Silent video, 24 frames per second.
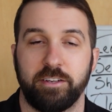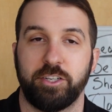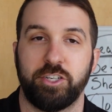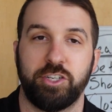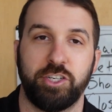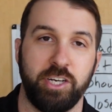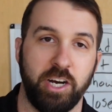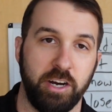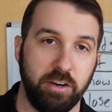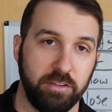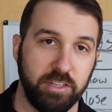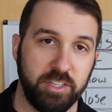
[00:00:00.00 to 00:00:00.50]

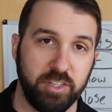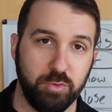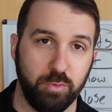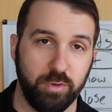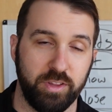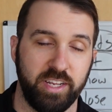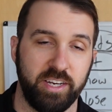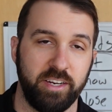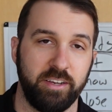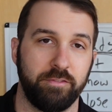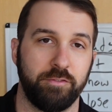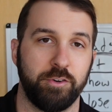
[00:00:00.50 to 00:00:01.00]
share this
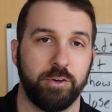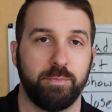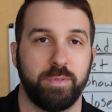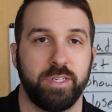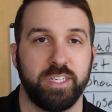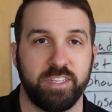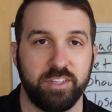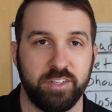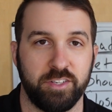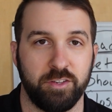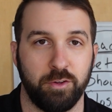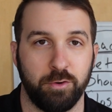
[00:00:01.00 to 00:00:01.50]
with any of your
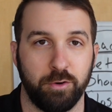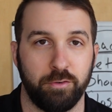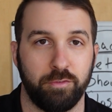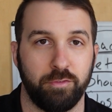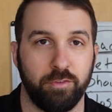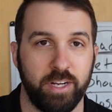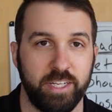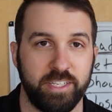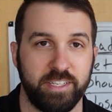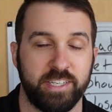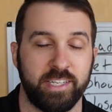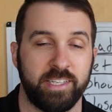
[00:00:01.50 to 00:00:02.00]
business owner
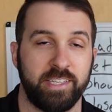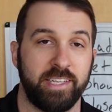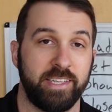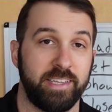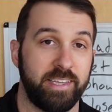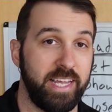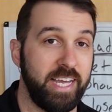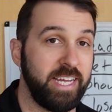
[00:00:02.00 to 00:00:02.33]
friends so that